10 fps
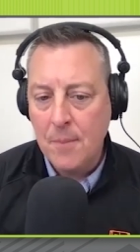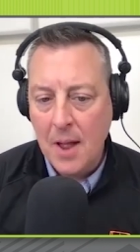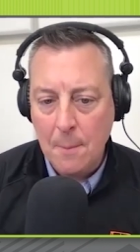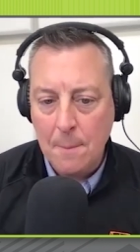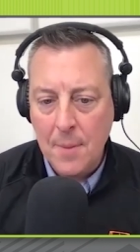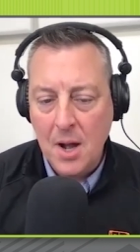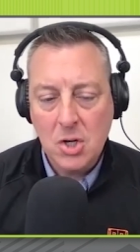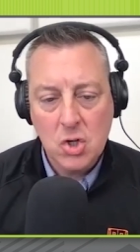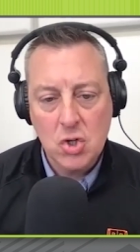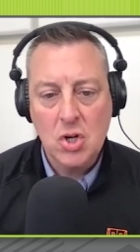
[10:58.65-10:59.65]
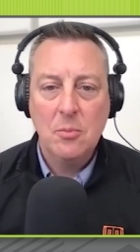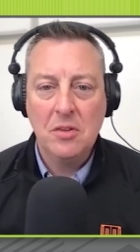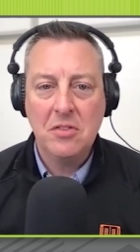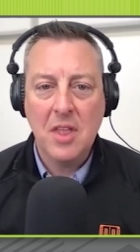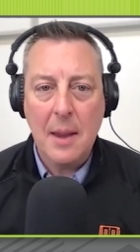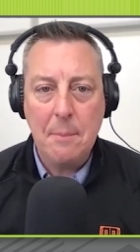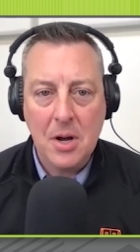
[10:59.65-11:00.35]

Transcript: How much was that